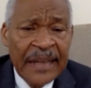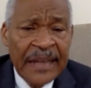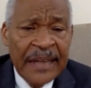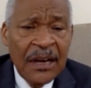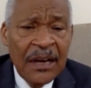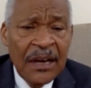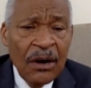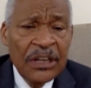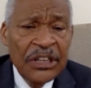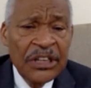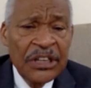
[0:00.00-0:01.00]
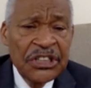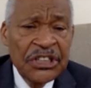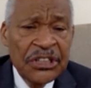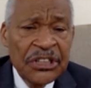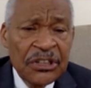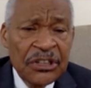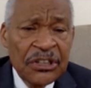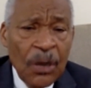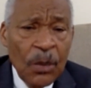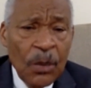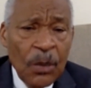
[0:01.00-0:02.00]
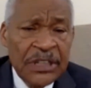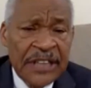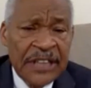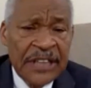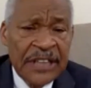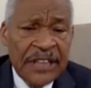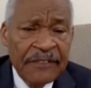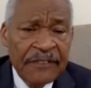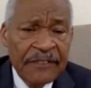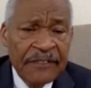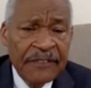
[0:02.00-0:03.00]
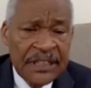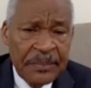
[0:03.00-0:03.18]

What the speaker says: all they shared was their selfishness and pain.